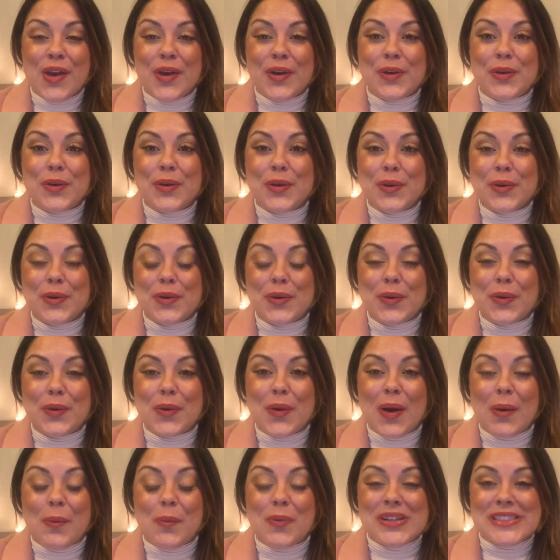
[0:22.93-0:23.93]

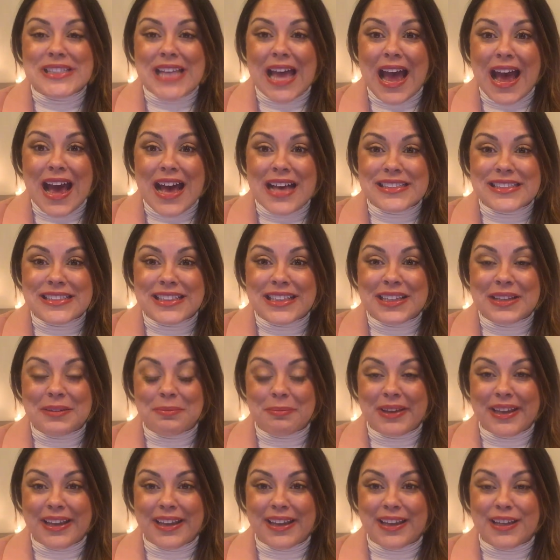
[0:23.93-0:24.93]
who was
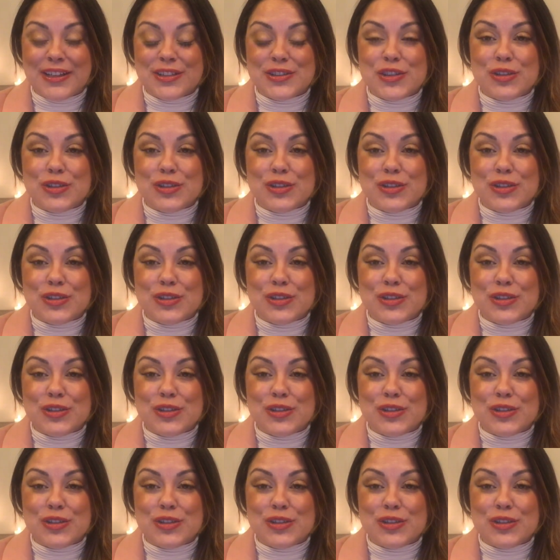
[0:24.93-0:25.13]
asking me